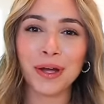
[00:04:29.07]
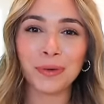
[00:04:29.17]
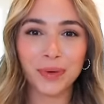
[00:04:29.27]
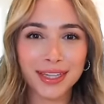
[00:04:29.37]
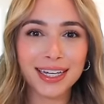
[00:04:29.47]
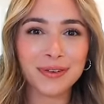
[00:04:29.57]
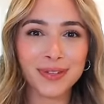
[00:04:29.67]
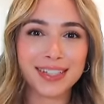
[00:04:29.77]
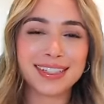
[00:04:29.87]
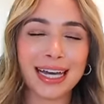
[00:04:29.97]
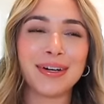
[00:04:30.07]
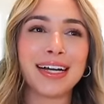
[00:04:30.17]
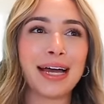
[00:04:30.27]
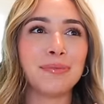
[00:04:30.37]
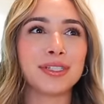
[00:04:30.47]
And one thing I wanna say
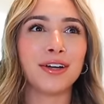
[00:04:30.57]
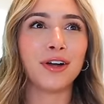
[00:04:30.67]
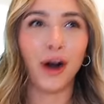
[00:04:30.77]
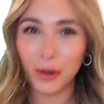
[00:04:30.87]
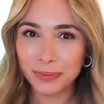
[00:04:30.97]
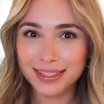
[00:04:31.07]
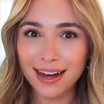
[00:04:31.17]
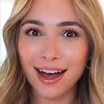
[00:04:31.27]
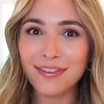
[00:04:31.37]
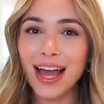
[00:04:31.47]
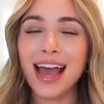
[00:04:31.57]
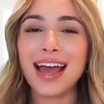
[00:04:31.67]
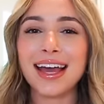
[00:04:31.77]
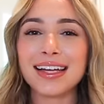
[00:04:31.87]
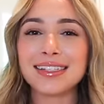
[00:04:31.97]
about Amazon home stuff
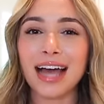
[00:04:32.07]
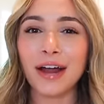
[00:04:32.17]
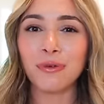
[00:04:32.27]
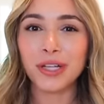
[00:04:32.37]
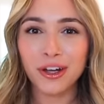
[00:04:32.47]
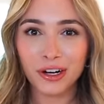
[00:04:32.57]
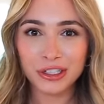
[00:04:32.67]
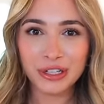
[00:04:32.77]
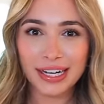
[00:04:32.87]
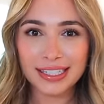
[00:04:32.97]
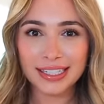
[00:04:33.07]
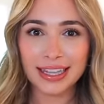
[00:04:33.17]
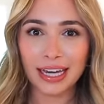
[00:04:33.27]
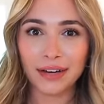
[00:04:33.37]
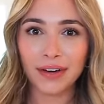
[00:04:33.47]
is I really encourage you guys to
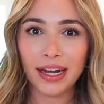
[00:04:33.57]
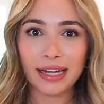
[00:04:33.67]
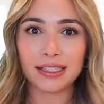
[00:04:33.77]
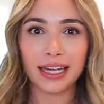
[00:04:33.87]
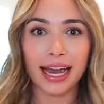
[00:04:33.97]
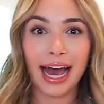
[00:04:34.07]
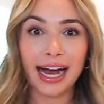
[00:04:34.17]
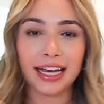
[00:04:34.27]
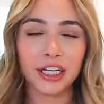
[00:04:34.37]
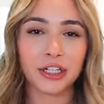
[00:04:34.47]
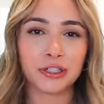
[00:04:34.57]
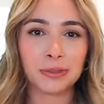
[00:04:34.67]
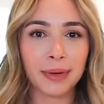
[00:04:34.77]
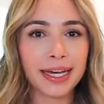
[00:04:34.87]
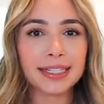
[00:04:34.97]
think of it as like hacking your
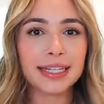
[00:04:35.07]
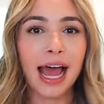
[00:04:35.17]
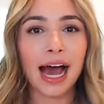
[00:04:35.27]
space.